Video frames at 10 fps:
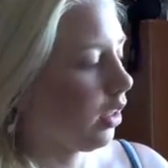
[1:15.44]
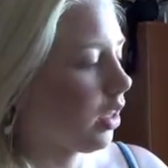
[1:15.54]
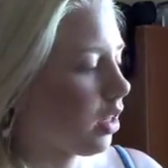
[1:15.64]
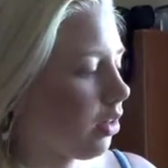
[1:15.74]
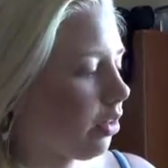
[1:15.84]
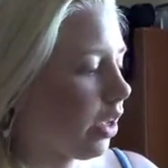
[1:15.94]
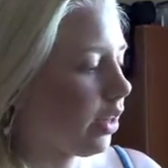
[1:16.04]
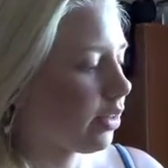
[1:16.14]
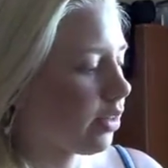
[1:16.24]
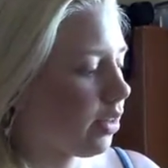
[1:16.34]

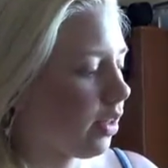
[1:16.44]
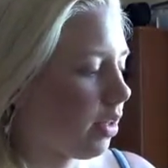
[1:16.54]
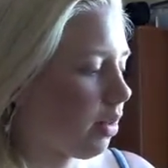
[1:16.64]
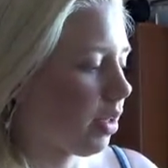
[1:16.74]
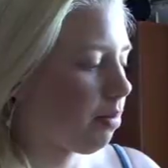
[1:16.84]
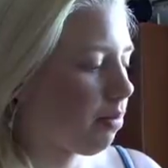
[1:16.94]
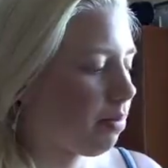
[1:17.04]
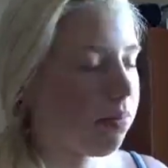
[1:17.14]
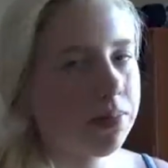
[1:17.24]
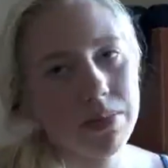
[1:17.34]
calculate the
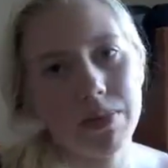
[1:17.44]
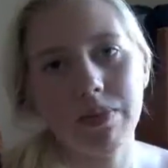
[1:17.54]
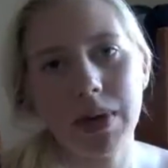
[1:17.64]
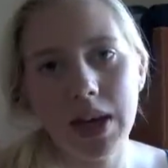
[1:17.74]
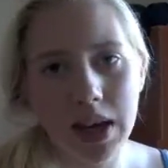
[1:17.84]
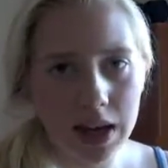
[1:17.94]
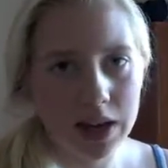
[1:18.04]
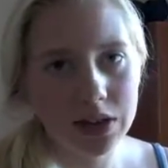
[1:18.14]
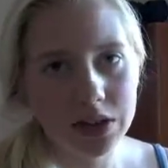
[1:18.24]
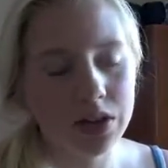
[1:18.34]

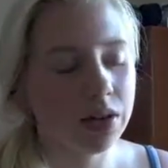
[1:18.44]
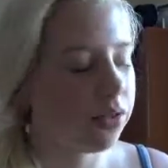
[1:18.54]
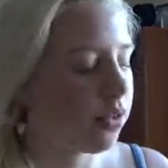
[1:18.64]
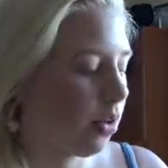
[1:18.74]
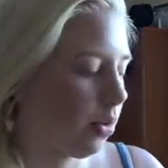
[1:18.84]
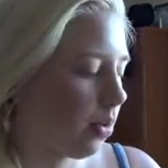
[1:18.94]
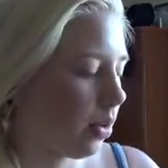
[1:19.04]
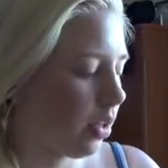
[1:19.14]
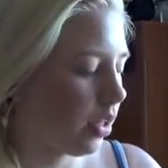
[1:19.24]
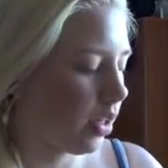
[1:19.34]
pH or so
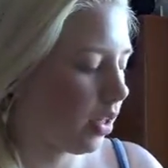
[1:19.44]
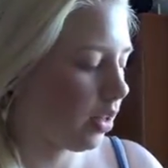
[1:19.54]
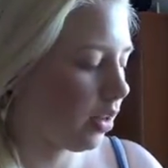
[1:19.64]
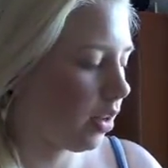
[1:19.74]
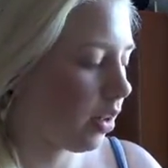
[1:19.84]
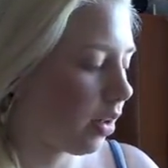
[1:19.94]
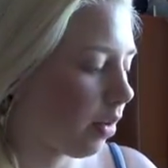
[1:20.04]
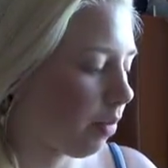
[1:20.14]
in